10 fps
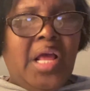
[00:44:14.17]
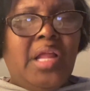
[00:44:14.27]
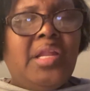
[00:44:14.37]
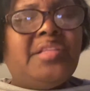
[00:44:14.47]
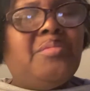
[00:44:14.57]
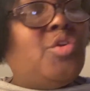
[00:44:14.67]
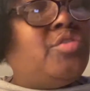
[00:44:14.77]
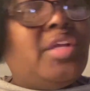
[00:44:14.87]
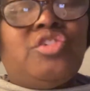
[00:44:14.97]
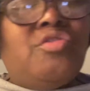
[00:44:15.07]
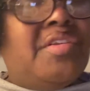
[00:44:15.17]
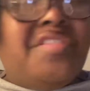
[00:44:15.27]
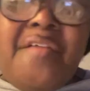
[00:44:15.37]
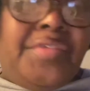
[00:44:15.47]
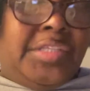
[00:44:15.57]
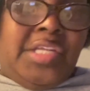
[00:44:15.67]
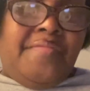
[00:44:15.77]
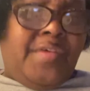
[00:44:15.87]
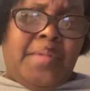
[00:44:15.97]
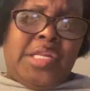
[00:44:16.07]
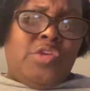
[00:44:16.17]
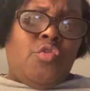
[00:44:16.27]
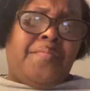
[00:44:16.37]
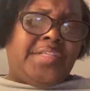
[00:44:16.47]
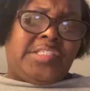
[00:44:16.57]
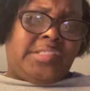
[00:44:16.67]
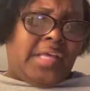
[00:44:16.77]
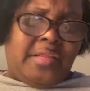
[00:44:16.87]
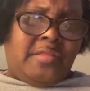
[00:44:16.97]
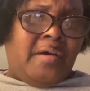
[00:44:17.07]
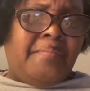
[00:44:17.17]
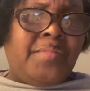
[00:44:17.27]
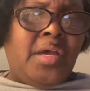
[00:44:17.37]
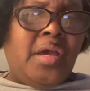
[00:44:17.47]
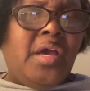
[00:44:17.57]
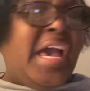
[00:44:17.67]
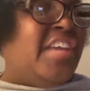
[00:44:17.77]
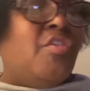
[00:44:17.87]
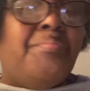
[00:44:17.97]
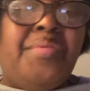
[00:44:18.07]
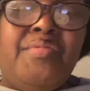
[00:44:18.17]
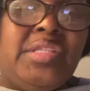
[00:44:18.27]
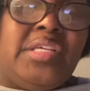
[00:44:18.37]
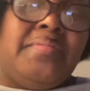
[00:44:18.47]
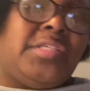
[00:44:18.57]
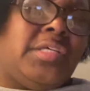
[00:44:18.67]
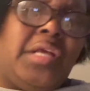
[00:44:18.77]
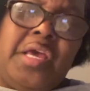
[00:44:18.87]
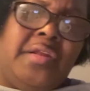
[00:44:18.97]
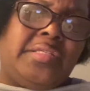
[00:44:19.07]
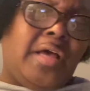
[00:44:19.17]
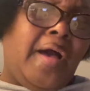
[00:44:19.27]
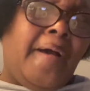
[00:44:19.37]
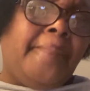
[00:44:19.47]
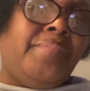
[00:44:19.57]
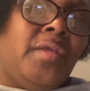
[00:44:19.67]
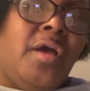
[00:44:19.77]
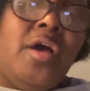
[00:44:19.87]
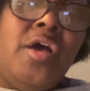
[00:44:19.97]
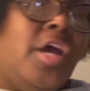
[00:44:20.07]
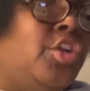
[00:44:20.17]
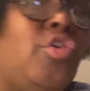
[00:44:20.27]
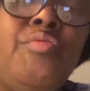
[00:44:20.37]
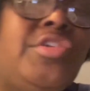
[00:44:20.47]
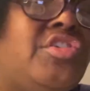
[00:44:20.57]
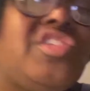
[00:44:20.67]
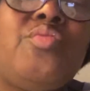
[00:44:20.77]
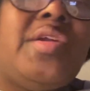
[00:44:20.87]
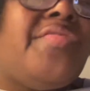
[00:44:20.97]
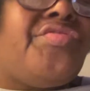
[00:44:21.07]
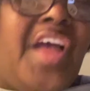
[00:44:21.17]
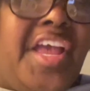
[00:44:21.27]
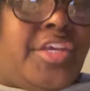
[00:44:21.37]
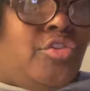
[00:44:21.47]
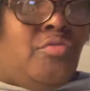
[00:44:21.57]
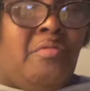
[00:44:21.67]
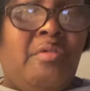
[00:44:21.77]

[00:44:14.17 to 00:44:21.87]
Let them know that you'll never leave them nor forsake them. And you'll be with them to the end of time. And Lord, we just want to thank you